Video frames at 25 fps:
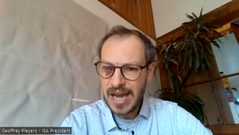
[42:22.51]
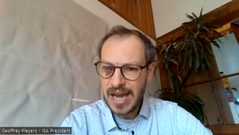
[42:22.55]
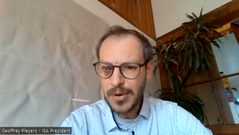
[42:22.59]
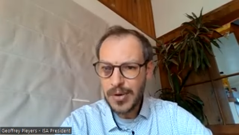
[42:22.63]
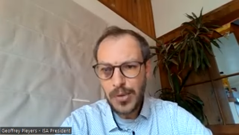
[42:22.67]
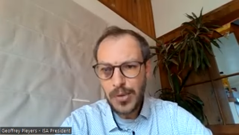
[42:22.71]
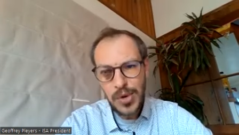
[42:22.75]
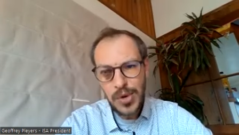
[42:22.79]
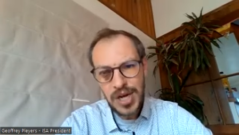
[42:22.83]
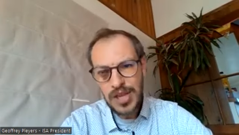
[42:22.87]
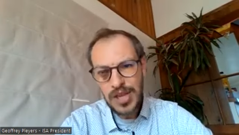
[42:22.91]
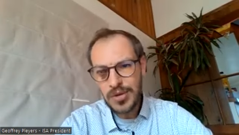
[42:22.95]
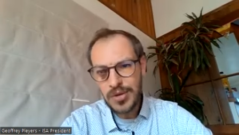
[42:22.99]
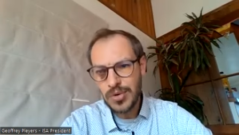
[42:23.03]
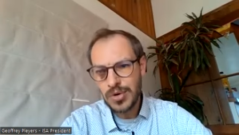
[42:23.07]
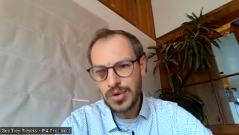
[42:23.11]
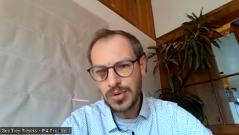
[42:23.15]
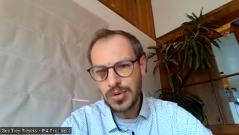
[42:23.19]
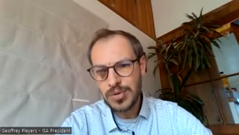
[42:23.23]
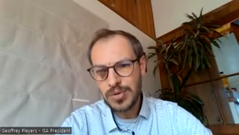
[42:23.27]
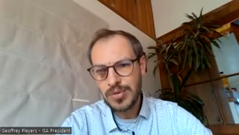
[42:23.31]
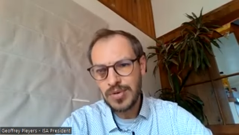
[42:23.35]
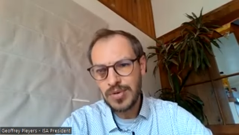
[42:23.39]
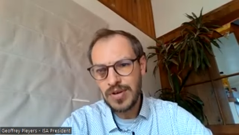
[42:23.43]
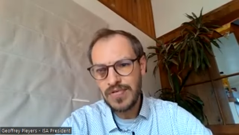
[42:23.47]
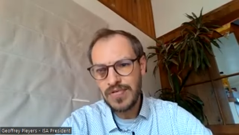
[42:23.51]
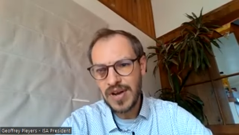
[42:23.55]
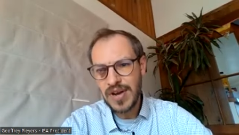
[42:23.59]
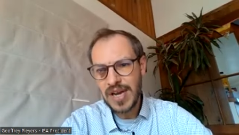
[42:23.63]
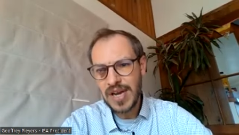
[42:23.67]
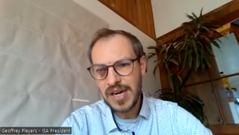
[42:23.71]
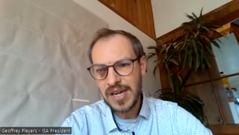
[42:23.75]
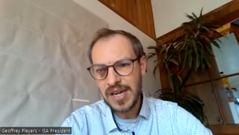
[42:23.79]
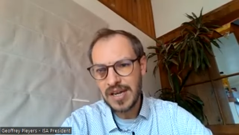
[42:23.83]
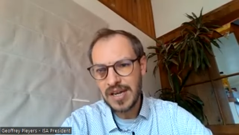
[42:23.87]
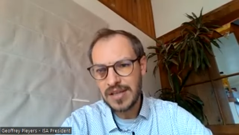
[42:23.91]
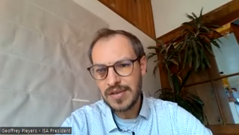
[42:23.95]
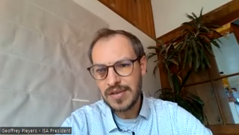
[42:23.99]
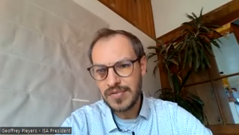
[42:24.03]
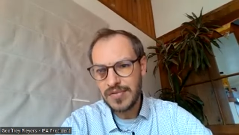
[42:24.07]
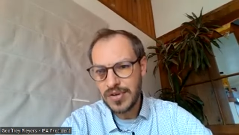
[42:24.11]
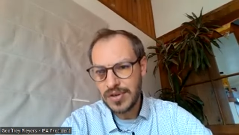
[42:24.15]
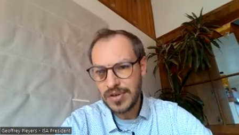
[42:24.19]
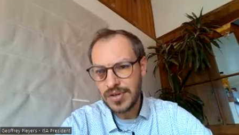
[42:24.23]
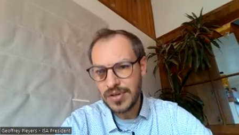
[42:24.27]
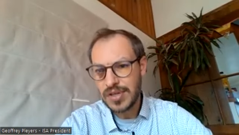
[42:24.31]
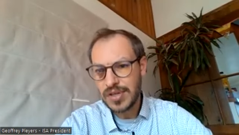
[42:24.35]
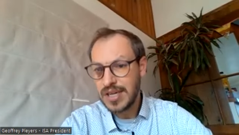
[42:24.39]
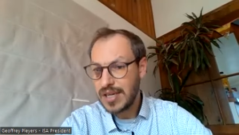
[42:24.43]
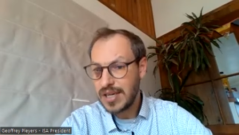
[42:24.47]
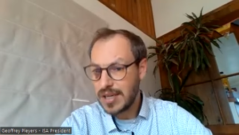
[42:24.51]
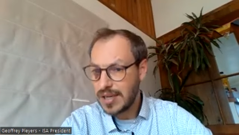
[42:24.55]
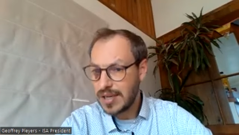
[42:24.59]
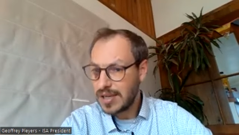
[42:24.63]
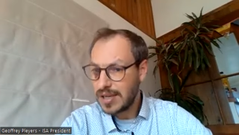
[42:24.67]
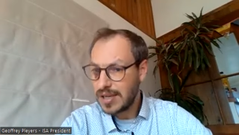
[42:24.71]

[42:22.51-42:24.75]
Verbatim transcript: I really do hope you will find uh, diffusion